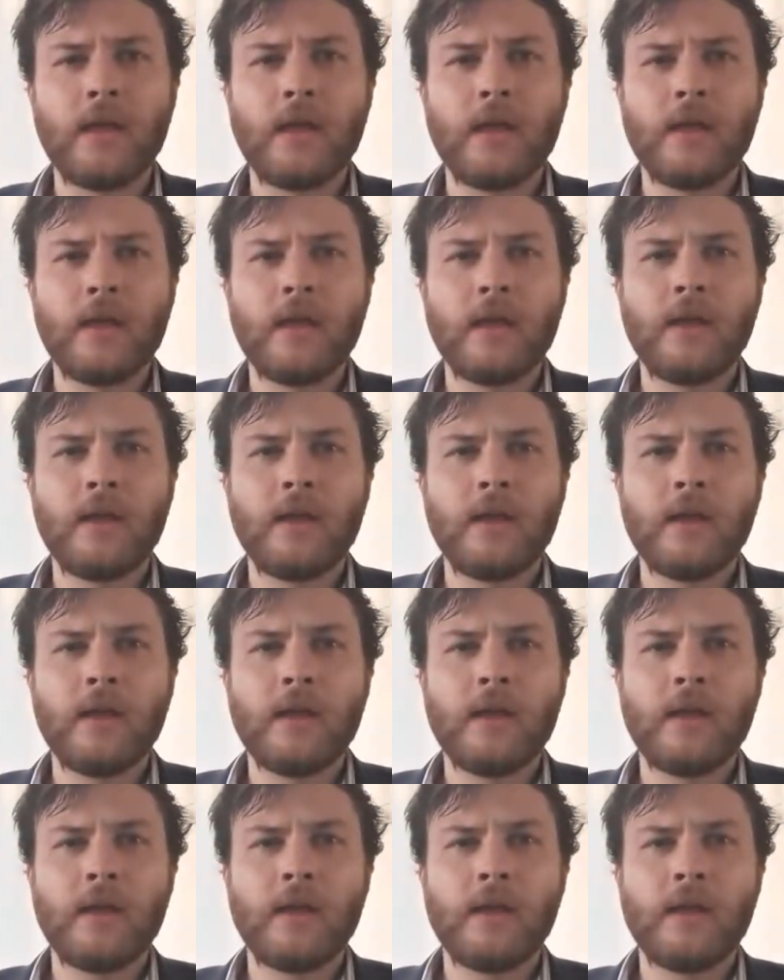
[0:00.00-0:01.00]

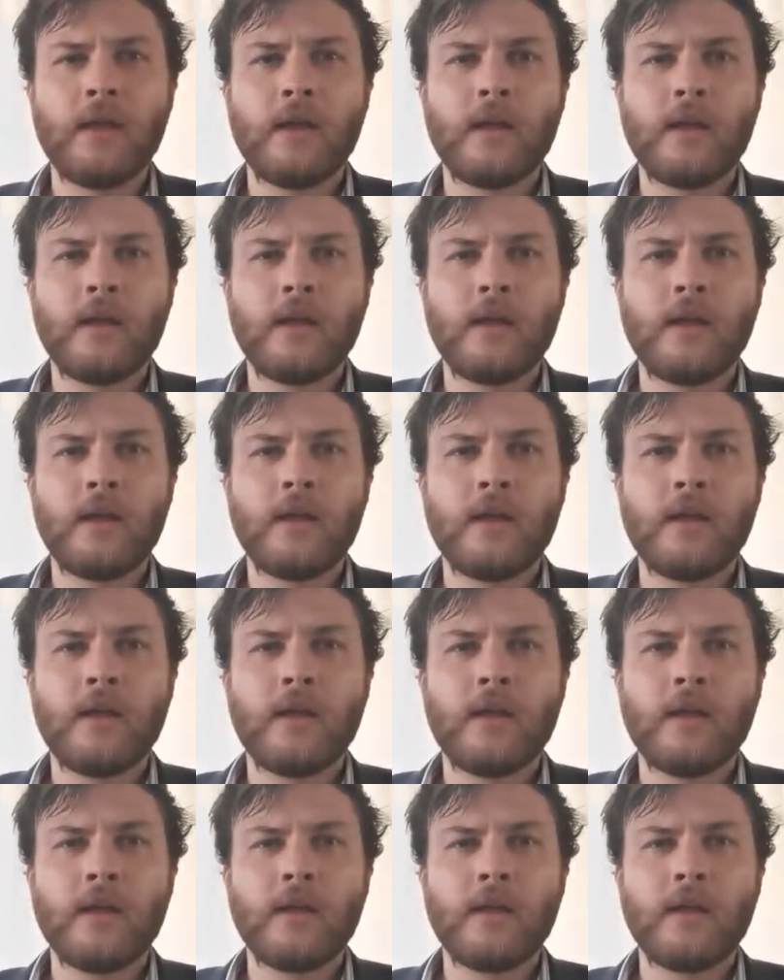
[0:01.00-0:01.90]
No one is speaking in this clip.